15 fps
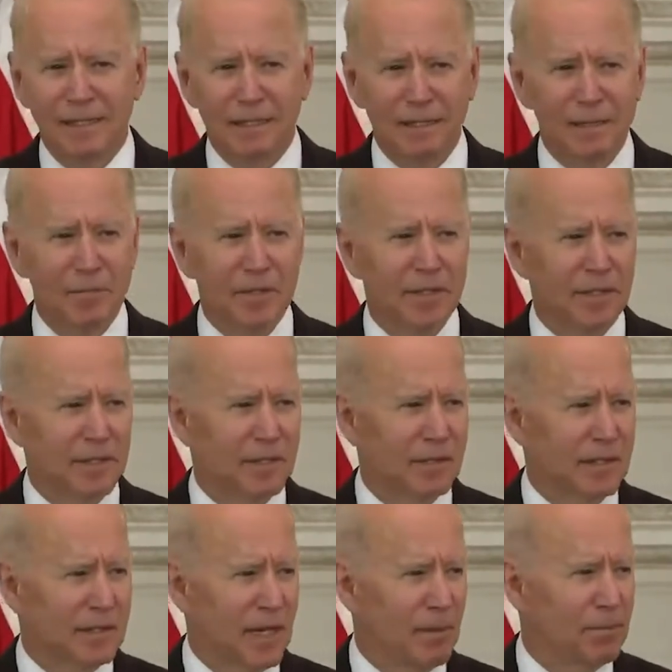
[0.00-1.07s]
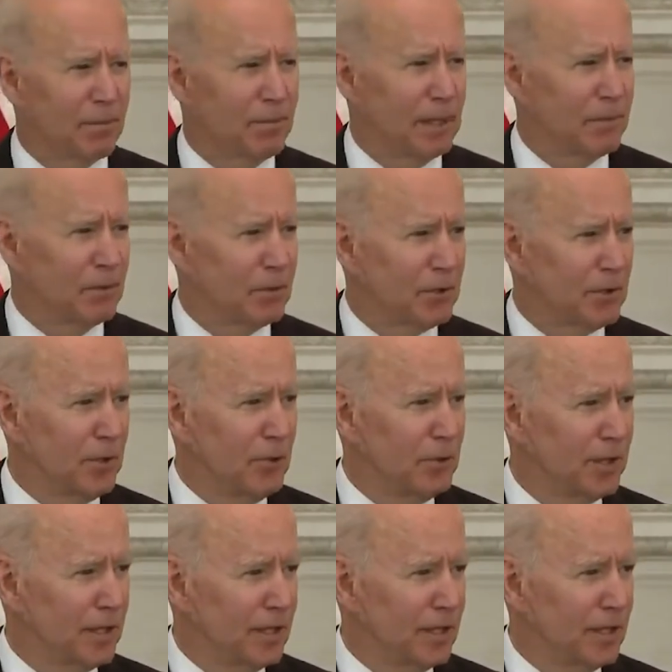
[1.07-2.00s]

limited the type of people who could own